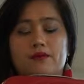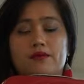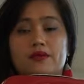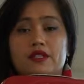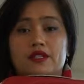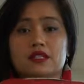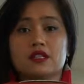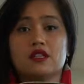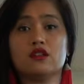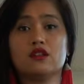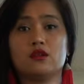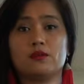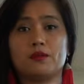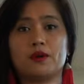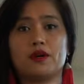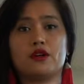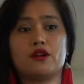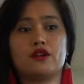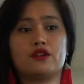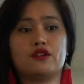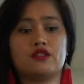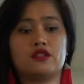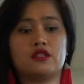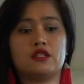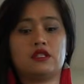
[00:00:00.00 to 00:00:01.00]
this little
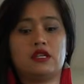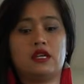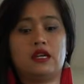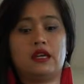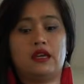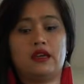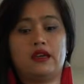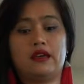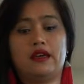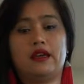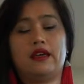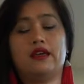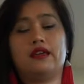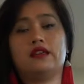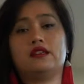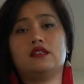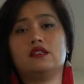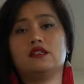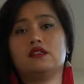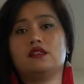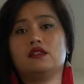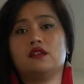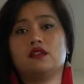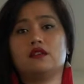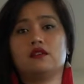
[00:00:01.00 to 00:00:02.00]
purse,
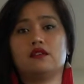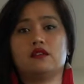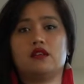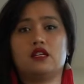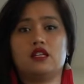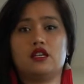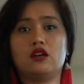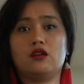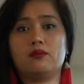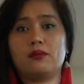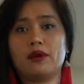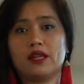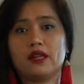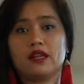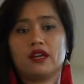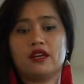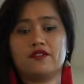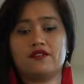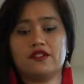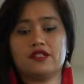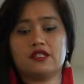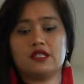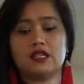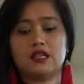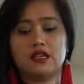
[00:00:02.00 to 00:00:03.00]
and you know, my
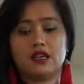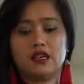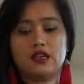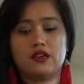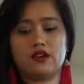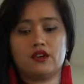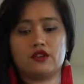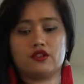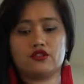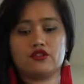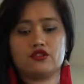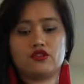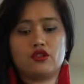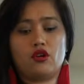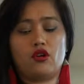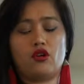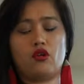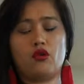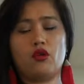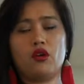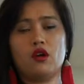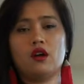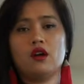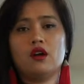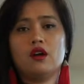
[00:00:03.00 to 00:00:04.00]
life is in here,
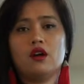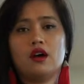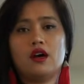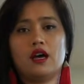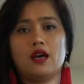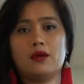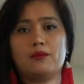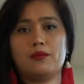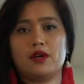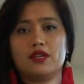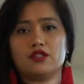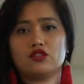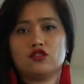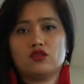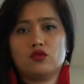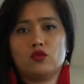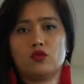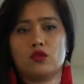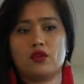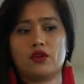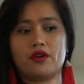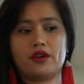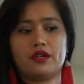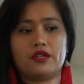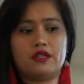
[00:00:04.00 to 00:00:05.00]
so I'm not too
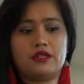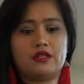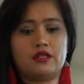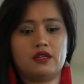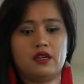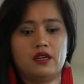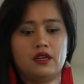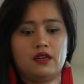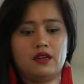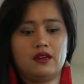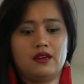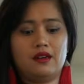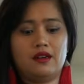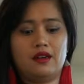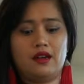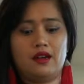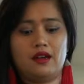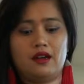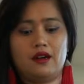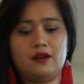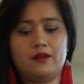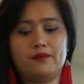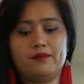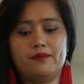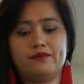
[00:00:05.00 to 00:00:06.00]
worried
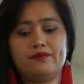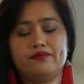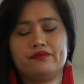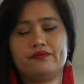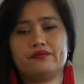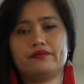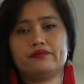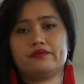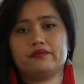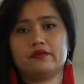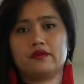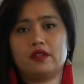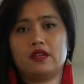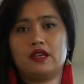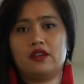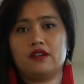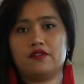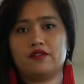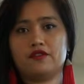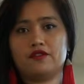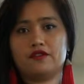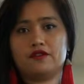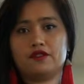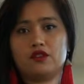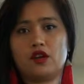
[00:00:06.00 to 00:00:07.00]

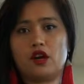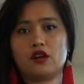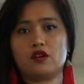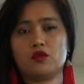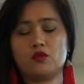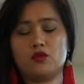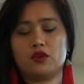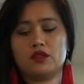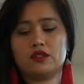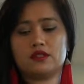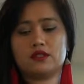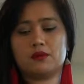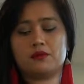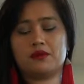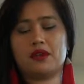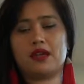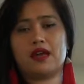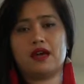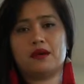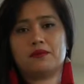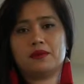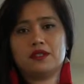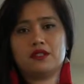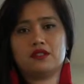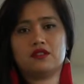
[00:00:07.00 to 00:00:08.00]
if, knock on wood, something
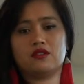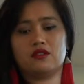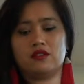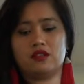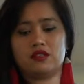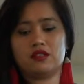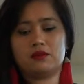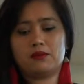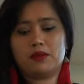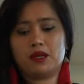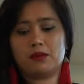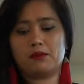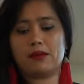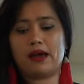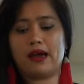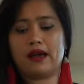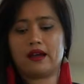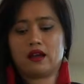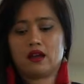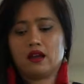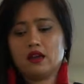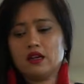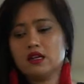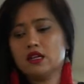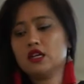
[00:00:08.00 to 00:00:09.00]
happens to this big bag.
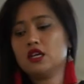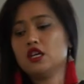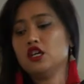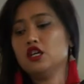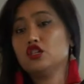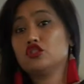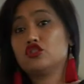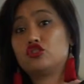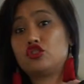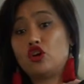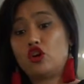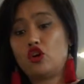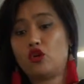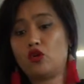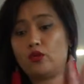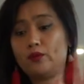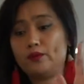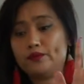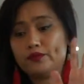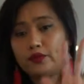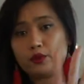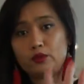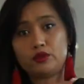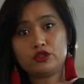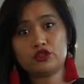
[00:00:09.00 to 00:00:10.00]

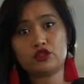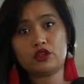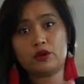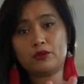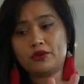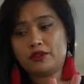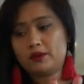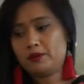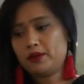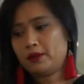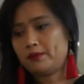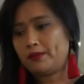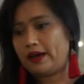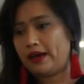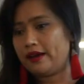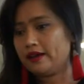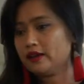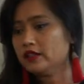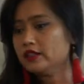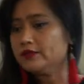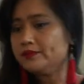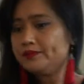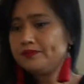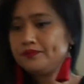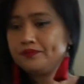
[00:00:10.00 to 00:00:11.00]
So we'll start with the big
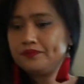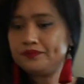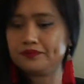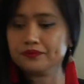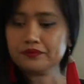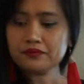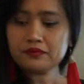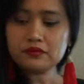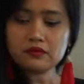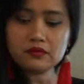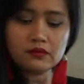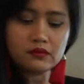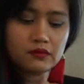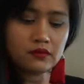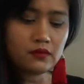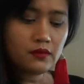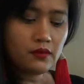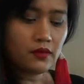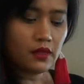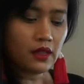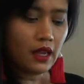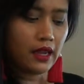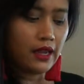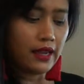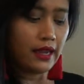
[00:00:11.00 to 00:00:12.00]
bag,
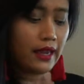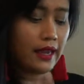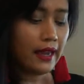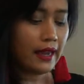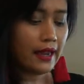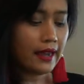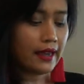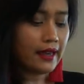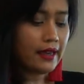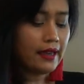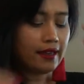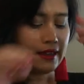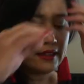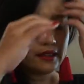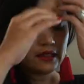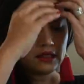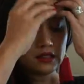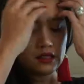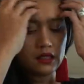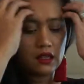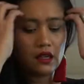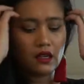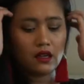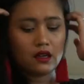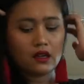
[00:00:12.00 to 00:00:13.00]

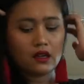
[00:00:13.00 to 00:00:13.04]
and